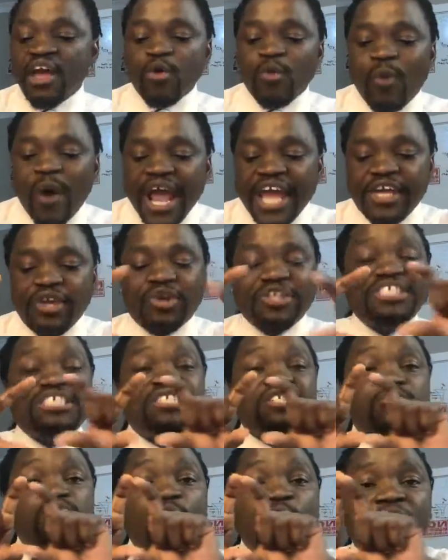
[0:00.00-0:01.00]
where you're
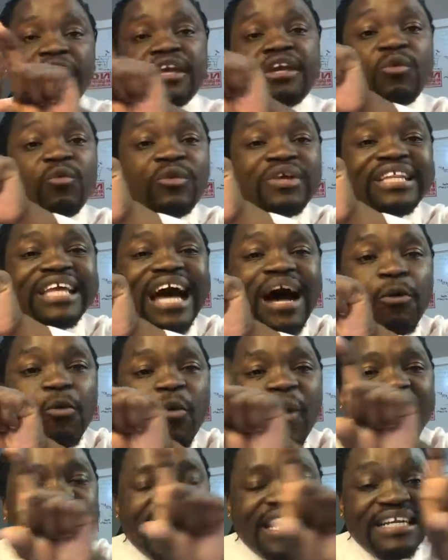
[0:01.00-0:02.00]
just working with the
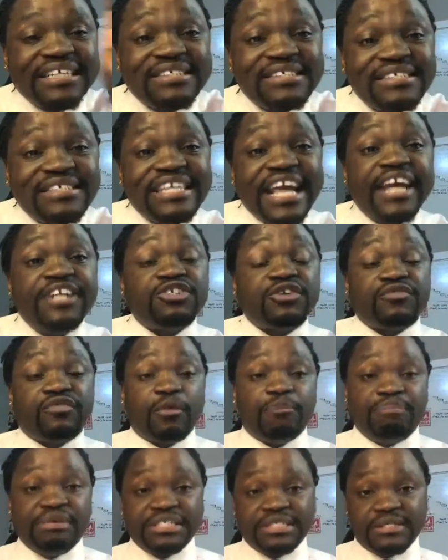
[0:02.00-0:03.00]
awareness stage of
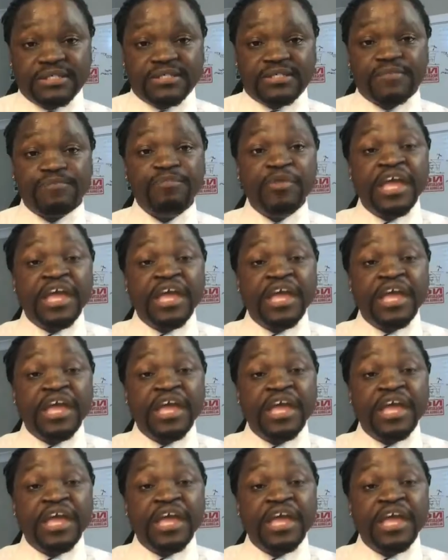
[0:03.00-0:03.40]
your business